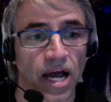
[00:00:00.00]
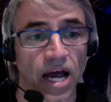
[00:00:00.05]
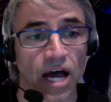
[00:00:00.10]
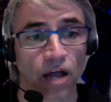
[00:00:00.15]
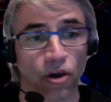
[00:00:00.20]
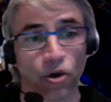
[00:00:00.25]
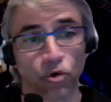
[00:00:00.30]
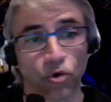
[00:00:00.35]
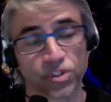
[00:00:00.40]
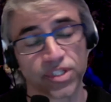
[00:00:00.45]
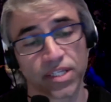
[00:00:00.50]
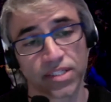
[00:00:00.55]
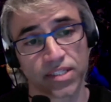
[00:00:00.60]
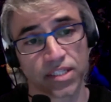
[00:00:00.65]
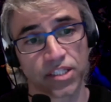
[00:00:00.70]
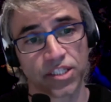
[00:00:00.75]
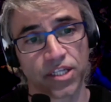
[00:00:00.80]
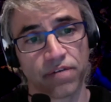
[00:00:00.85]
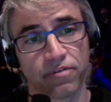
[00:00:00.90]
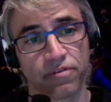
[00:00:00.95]
low
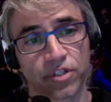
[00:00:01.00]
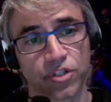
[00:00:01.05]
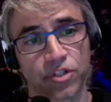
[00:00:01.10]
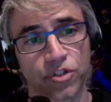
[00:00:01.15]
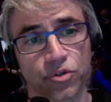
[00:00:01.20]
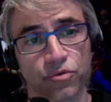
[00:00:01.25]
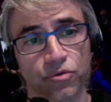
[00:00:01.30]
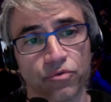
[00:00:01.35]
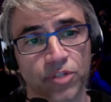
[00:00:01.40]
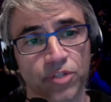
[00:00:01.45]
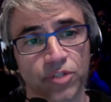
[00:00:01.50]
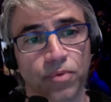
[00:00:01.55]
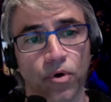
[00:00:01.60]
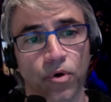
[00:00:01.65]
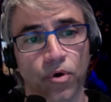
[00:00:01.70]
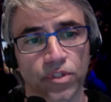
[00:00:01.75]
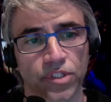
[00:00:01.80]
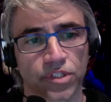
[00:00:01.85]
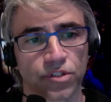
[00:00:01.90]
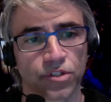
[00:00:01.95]
sensitivity to
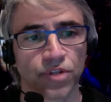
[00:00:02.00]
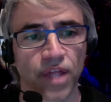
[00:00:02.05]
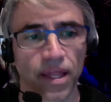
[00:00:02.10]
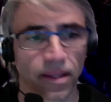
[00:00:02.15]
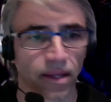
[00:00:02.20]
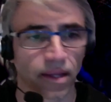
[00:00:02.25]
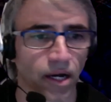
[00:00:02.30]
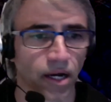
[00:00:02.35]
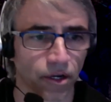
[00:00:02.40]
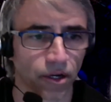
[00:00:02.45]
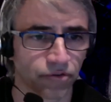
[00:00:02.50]
response to that kind of